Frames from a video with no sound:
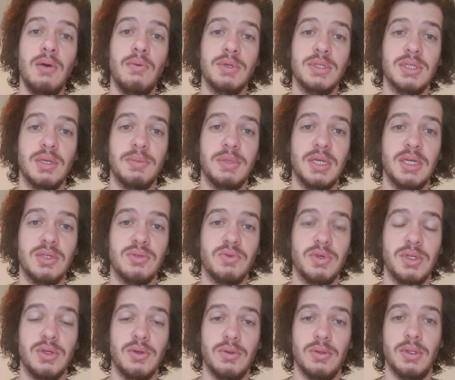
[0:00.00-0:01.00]
When something is
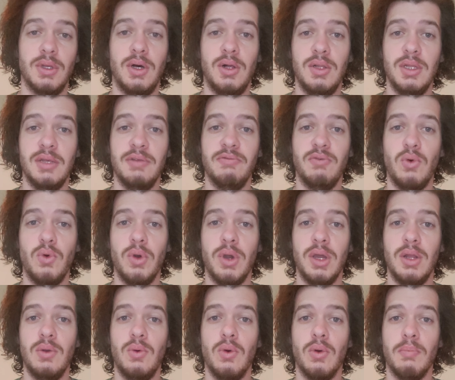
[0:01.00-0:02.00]
rendered null and
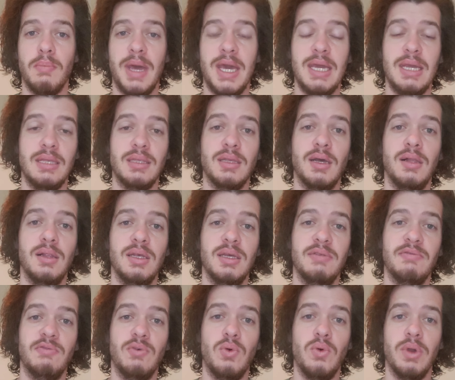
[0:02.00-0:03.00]
void or made null
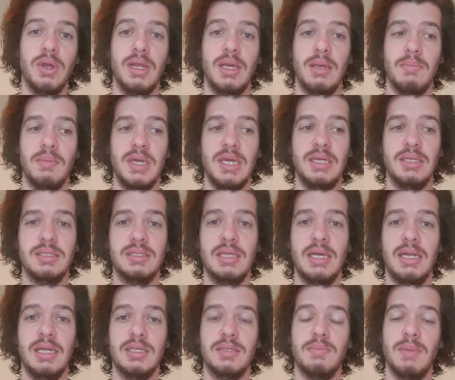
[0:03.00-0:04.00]
and void, it means
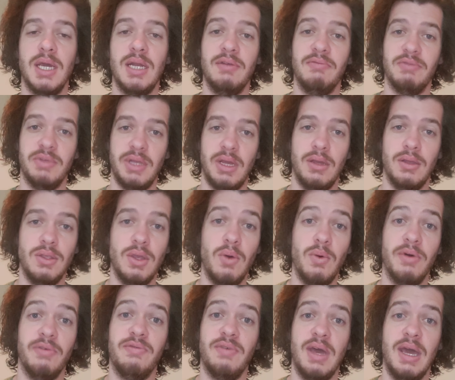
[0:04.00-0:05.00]
that it's made of
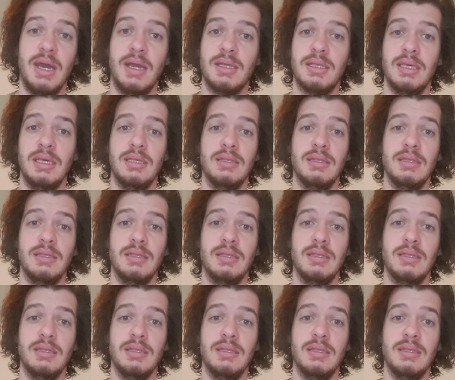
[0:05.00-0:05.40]
no effect.